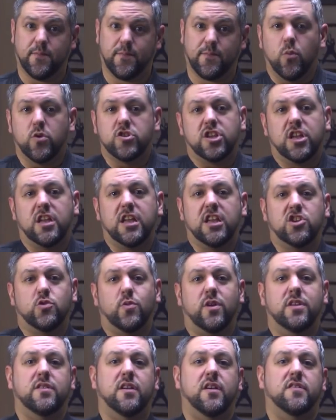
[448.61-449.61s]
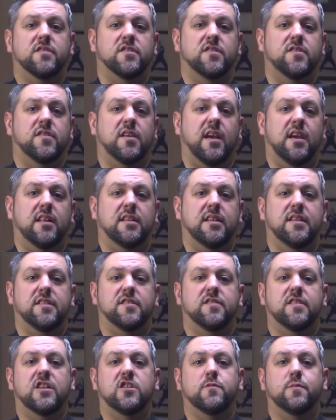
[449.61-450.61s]
What XingYiQuan does instead is
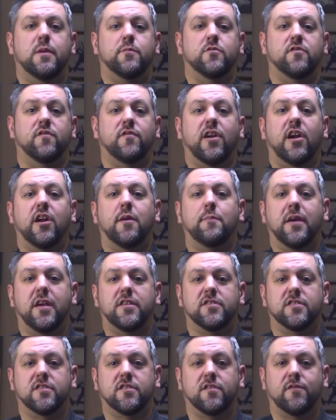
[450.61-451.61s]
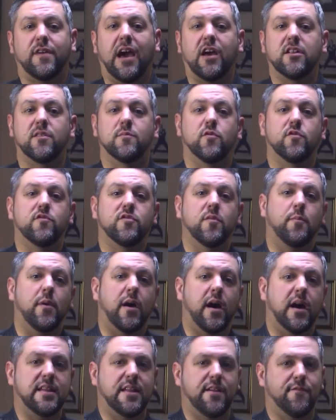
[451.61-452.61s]
teach people the very basics of how to move the
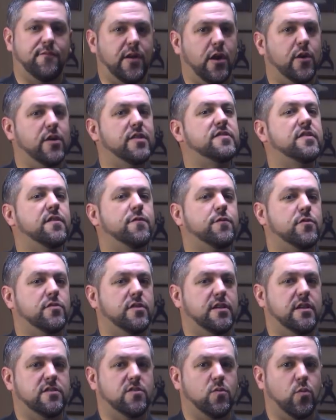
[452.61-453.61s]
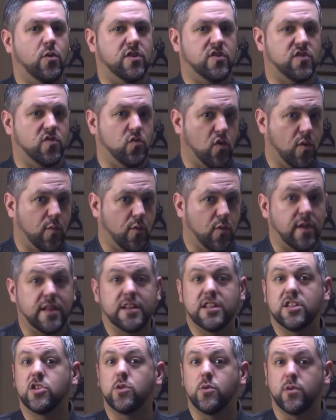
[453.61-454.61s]
body very differently to what is normal
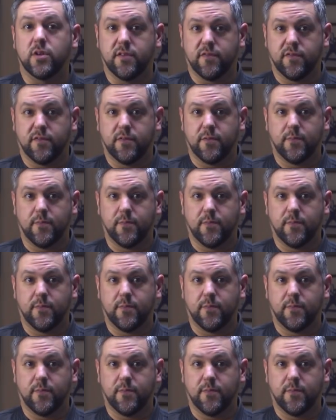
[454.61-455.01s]
and intuitive.